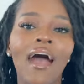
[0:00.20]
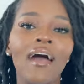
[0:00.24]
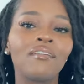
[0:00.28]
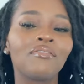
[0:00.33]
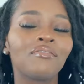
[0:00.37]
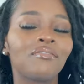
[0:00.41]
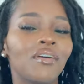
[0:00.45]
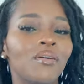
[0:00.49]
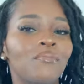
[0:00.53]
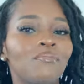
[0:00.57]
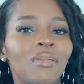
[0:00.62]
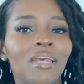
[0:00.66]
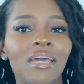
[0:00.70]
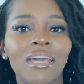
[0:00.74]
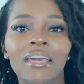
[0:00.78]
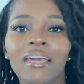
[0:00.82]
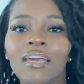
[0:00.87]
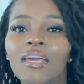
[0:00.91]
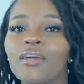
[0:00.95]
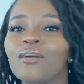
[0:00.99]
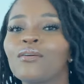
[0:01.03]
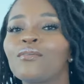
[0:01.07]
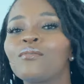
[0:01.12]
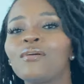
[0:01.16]

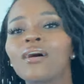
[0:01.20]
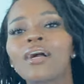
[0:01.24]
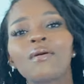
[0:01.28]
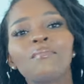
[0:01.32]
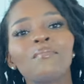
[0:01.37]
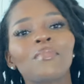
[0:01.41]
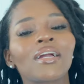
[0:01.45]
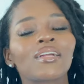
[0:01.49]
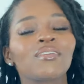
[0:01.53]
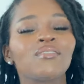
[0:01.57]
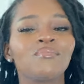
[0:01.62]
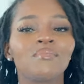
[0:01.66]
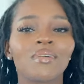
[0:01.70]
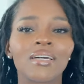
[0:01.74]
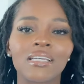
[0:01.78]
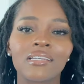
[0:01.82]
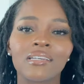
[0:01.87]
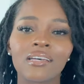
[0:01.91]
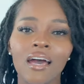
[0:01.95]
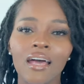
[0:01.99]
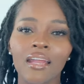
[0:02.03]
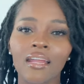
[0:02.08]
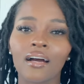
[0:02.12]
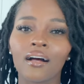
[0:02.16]
family, welcome back to my
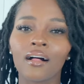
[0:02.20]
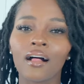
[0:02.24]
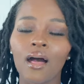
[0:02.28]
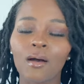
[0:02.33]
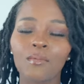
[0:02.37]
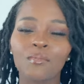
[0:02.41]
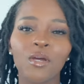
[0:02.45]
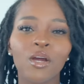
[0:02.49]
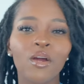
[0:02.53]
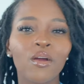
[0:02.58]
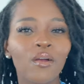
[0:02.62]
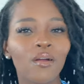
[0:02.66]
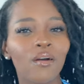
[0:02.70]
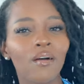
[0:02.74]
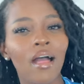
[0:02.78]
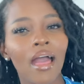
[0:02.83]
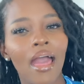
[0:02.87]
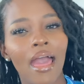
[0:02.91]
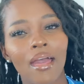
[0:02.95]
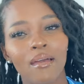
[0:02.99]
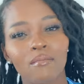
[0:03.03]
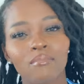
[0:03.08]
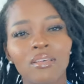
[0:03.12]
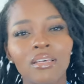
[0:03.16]
channel. I'm your girl
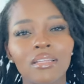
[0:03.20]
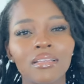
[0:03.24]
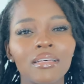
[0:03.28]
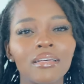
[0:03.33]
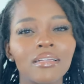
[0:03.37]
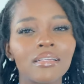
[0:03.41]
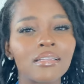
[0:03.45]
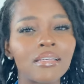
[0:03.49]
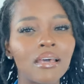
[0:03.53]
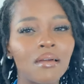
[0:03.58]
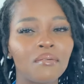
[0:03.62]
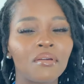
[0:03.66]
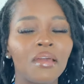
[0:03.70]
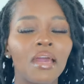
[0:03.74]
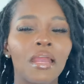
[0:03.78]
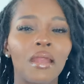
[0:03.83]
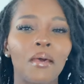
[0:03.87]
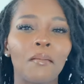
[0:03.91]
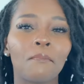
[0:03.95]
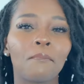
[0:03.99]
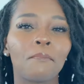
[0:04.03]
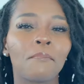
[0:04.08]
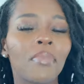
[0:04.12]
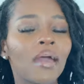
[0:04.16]
Eggs and the Dubby, and
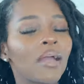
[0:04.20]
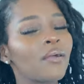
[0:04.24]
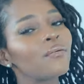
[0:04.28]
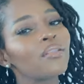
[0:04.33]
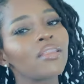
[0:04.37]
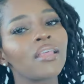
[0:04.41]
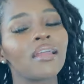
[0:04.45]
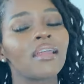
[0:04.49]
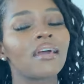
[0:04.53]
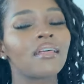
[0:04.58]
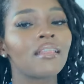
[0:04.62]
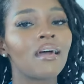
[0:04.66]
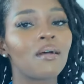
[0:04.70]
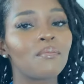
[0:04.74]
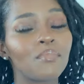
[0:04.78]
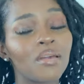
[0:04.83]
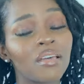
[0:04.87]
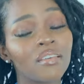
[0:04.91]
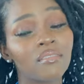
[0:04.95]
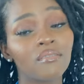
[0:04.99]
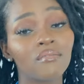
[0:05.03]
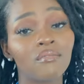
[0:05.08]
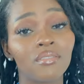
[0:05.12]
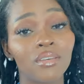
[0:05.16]
I'm back with another
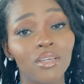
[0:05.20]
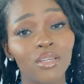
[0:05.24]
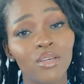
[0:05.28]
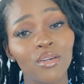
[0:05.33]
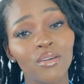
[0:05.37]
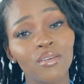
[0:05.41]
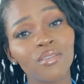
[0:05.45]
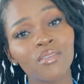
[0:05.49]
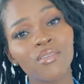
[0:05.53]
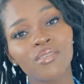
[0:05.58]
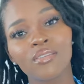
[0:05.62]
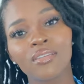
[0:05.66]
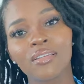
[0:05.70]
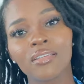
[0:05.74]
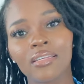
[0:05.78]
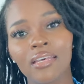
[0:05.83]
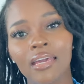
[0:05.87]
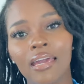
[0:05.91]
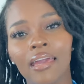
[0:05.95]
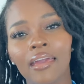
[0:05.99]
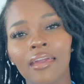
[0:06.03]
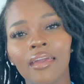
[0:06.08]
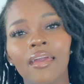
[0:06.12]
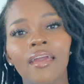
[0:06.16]
amazing video
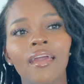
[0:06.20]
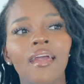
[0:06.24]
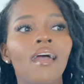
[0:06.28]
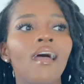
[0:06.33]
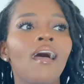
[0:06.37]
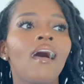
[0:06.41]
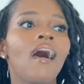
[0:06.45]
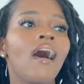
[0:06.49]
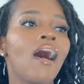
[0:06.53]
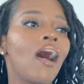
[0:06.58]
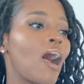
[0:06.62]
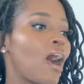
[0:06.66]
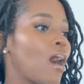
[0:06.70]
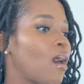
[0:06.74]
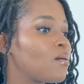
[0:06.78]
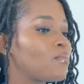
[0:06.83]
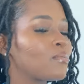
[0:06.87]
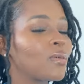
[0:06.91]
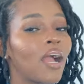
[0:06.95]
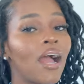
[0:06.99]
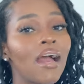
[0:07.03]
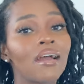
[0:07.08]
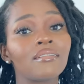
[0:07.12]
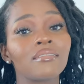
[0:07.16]
today.
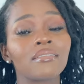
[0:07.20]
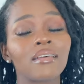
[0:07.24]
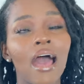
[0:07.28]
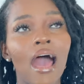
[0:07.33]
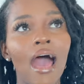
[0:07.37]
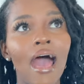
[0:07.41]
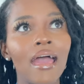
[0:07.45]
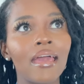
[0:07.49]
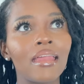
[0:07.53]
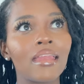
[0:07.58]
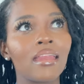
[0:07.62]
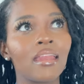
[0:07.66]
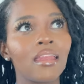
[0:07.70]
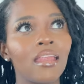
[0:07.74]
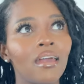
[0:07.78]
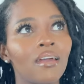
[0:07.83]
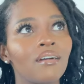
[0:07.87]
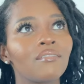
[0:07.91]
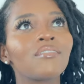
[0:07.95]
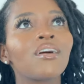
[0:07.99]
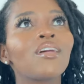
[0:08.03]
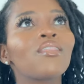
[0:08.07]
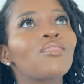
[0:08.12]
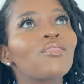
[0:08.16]
Guys, I
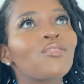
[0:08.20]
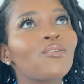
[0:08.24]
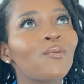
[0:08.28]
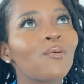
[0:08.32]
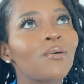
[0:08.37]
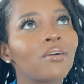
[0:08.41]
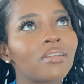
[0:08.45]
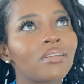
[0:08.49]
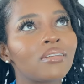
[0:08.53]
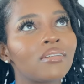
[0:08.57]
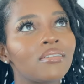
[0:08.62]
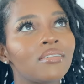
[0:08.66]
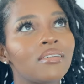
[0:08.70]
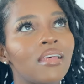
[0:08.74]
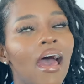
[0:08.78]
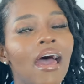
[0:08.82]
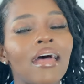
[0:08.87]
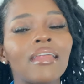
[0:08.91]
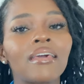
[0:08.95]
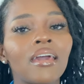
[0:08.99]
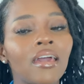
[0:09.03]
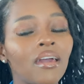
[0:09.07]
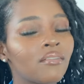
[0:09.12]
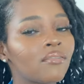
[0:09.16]
never thought
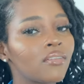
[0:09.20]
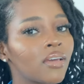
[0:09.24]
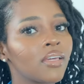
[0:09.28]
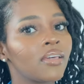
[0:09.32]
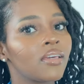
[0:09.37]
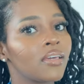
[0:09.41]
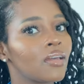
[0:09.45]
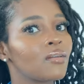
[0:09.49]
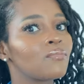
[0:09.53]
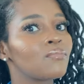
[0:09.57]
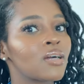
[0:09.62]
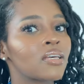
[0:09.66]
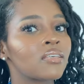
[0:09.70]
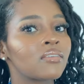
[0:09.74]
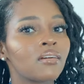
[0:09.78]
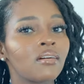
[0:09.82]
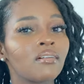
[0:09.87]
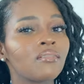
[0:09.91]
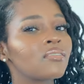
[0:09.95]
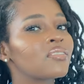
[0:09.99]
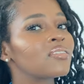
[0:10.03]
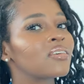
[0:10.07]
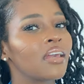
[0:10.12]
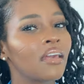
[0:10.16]
I'd ever hear
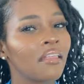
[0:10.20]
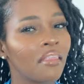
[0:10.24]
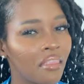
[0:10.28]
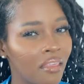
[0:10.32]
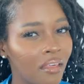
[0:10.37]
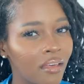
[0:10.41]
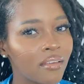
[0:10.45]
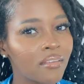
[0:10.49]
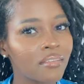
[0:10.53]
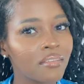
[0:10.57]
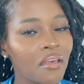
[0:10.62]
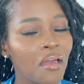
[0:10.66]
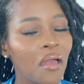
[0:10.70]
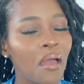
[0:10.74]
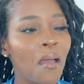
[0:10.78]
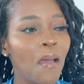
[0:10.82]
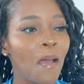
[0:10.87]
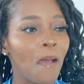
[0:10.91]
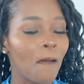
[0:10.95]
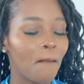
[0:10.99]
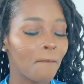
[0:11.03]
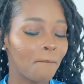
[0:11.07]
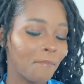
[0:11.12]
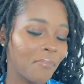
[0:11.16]
myself say this,
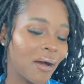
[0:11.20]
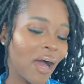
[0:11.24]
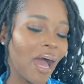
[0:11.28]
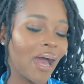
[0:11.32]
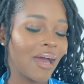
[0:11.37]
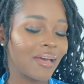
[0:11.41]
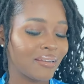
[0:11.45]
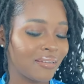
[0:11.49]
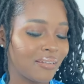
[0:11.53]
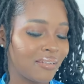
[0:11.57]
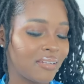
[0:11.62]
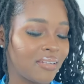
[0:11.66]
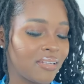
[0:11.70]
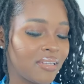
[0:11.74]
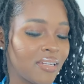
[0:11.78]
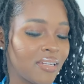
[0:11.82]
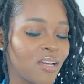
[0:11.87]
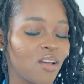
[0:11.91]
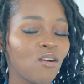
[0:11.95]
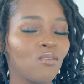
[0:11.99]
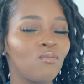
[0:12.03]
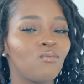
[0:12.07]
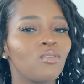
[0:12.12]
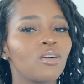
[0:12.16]
but
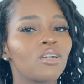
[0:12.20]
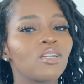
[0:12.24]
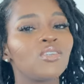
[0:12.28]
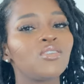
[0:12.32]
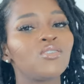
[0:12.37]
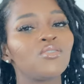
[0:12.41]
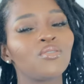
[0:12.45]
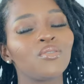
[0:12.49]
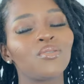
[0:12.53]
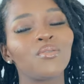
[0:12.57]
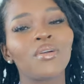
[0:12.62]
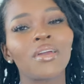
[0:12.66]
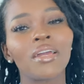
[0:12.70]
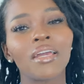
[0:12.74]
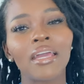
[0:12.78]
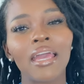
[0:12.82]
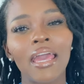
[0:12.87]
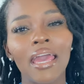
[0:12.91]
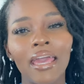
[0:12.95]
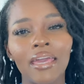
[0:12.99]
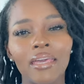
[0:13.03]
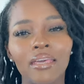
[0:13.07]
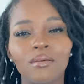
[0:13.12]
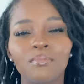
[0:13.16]
we're doing
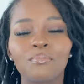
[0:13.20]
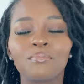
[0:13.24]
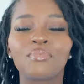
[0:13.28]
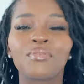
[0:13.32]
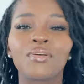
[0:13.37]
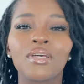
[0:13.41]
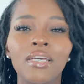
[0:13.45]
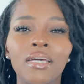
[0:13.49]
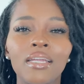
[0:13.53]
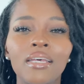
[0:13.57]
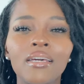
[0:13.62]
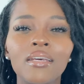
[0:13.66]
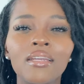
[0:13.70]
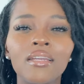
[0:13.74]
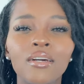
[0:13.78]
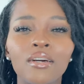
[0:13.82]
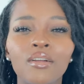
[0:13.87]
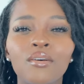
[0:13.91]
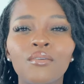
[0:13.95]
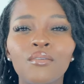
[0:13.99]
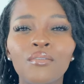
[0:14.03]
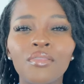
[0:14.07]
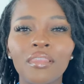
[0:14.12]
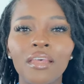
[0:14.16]
a
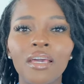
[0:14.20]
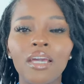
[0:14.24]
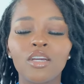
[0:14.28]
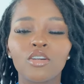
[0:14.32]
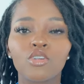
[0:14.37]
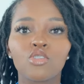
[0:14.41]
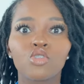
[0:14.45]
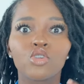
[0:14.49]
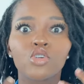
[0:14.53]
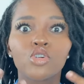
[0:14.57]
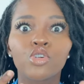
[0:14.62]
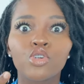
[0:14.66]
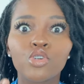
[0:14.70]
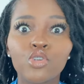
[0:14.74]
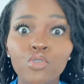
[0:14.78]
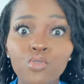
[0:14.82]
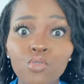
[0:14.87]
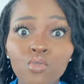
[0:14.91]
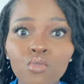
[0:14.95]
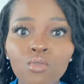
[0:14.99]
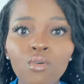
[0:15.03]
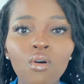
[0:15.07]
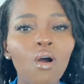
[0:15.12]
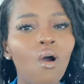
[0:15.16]
Prettylittlething
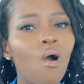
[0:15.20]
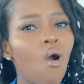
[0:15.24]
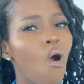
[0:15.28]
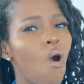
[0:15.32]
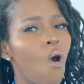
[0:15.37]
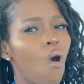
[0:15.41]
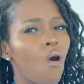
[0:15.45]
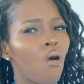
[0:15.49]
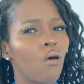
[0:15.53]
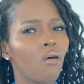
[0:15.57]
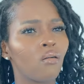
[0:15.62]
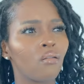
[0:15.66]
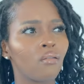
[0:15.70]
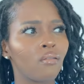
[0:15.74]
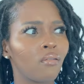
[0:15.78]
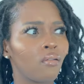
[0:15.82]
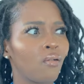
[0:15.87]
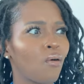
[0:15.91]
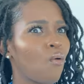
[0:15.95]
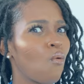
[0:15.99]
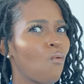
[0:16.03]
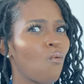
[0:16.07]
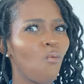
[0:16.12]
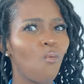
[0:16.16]
shoe haul.
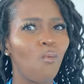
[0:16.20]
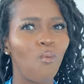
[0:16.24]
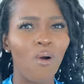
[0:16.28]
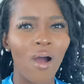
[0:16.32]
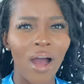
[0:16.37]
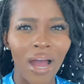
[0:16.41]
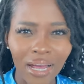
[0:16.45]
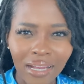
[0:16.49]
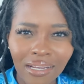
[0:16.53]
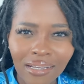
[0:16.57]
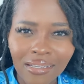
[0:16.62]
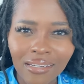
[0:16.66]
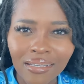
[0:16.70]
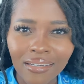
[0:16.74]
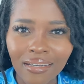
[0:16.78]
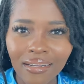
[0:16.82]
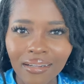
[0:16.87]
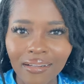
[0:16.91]
What?